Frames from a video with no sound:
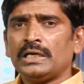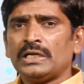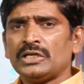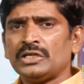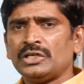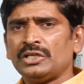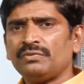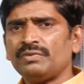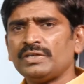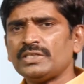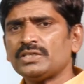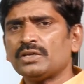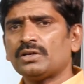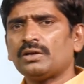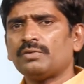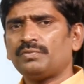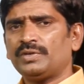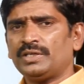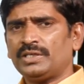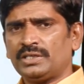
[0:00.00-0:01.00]
Division
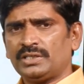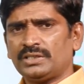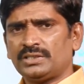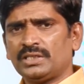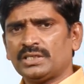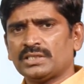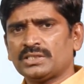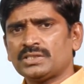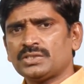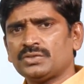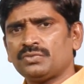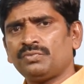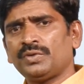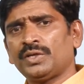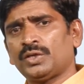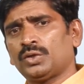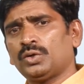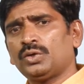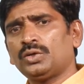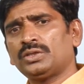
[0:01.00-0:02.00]
of integers, we
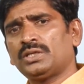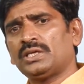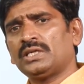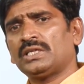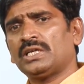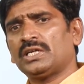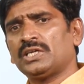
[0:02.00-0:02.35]
know that the